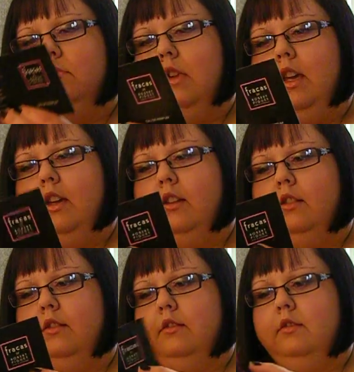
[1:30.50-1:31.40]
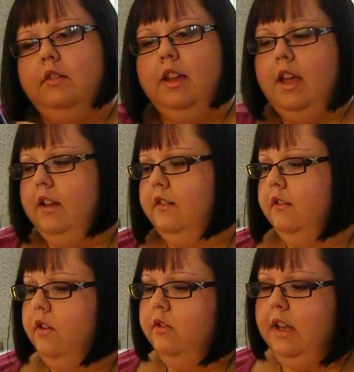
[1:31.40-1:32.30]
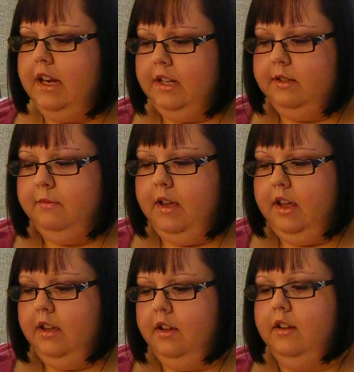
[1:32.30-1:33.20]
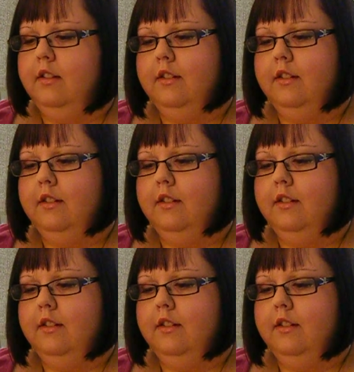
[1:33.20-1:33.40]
Yeah. Again, old lady to me.